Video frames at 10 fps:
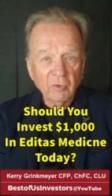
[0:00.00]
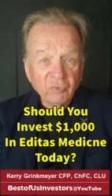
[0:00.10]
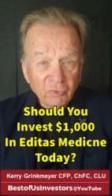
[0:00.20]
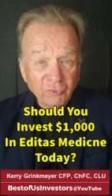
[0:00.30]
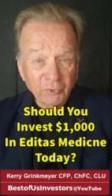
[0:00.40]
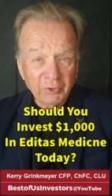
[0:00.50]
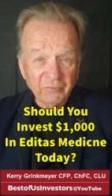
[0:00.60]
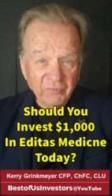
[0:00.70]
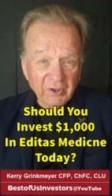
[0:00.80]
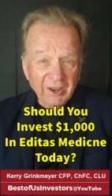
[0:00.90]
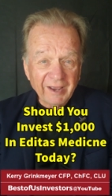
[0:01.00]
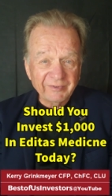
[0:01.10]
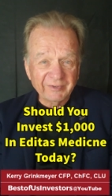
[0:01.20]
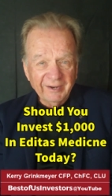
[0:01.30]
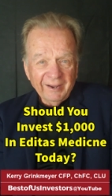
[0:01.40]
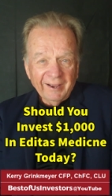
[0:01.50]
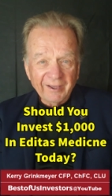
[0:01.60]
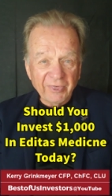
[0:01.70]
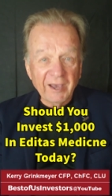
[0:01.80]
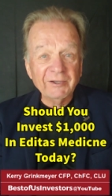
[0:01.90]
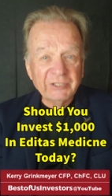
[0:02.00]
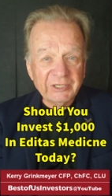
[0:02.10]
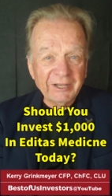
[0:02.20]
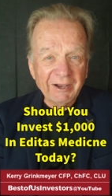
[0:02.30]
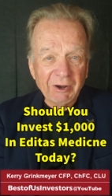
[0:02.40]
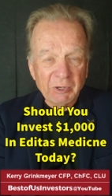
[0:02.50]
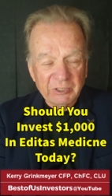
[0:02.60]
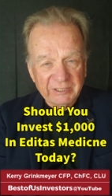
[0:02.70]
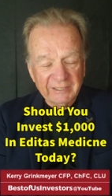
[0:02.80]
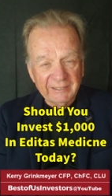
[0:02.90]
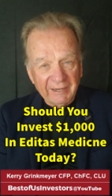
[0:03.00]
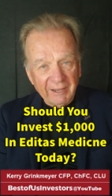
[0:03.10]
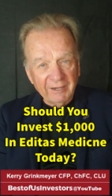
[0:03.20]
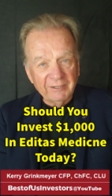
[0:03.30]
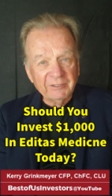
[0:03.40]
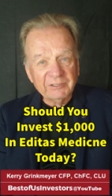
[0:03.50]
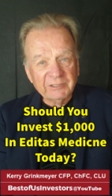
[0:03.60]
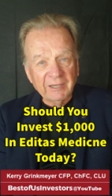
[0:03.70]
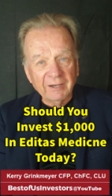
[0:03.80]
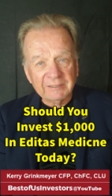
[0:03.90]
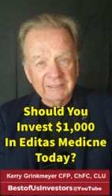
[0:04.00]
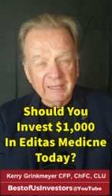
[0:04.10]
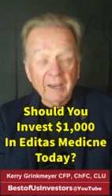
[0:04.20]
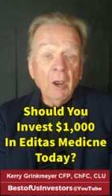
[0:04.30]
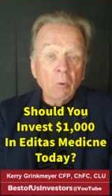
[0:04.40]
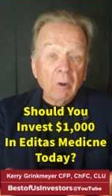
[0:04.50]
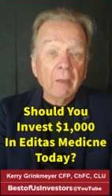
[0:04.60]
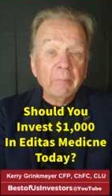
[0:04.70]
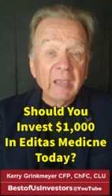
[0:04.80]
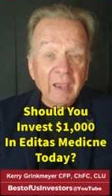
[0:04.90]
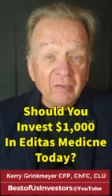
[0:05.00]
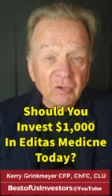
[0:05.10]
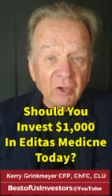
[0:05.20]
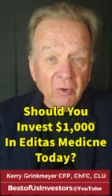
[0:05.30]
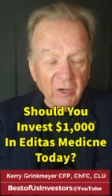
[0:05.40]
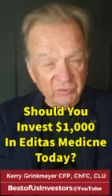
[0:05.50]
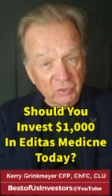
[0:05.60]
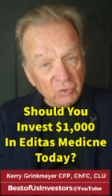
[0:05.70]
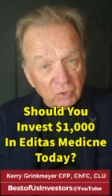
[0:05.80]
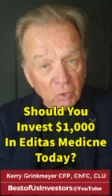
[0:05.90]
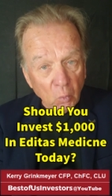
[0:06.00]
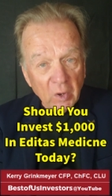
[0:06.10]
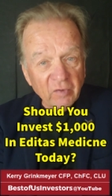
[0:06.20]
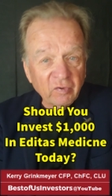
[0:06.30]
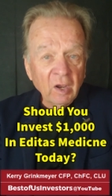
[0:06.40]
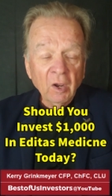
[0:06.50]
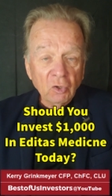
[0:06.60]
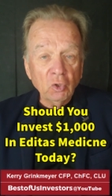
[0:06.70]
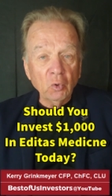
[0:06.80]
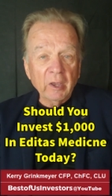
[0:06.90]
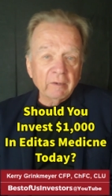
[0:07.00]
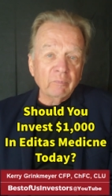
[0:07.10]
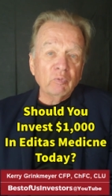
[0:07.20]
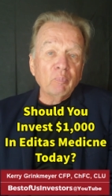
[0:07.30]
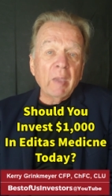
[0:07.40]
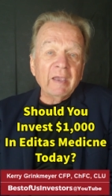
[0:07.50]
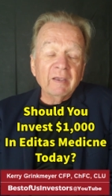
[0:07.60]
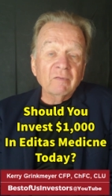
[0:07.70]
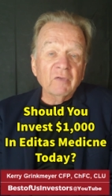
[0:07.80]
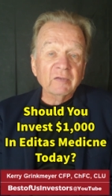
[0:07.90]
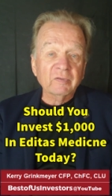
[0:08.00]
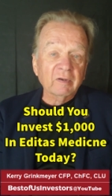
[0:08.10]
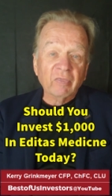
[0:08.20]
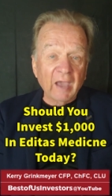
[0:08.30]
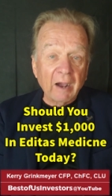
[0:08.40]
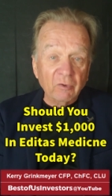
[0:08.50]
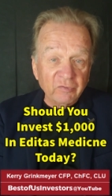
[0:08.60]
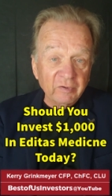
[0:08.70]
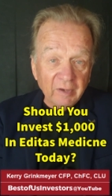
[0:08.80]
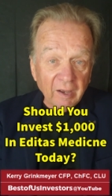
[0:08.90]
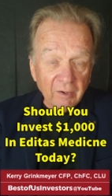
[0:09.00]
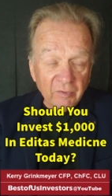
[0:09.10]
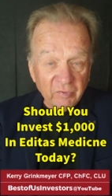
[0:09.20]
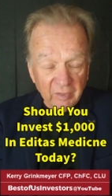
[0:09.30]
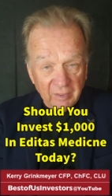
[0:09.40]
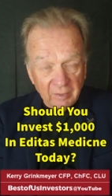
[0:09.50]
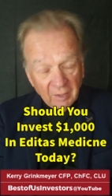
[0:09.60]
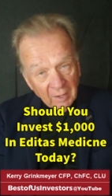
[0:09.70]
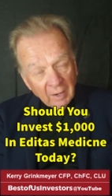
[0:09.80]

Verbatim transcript: Should you invest $1,000 in Editas stock today? Well, let me ask you a question. Do you wish you had invested $1,000